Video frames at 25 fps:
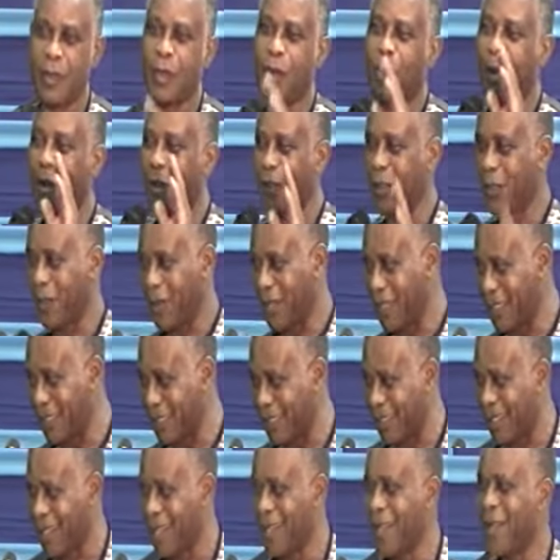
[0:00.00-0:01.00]

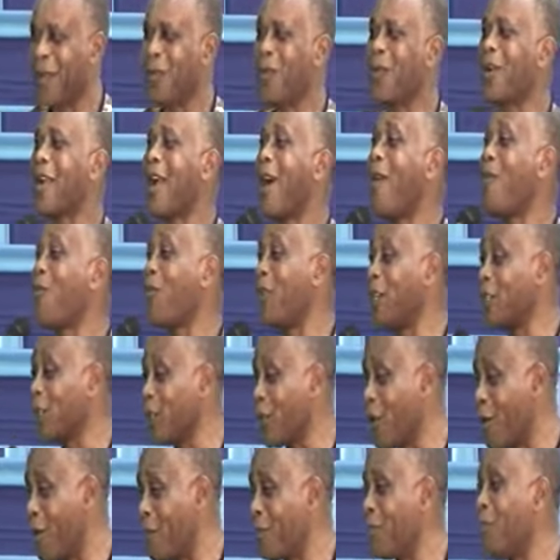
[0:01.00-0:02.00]
authority, you can't
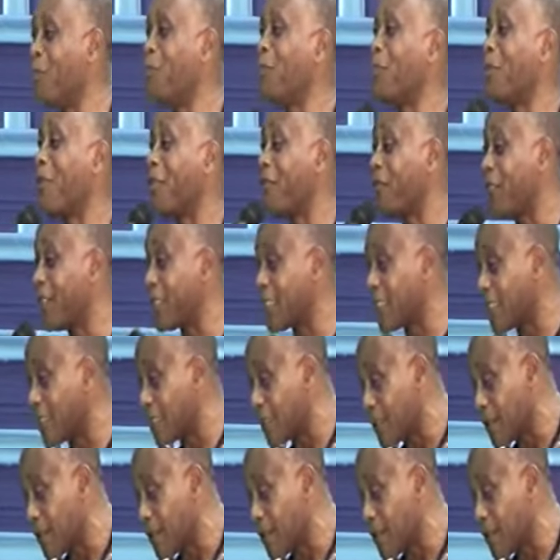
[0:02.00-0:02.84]
question prophecy.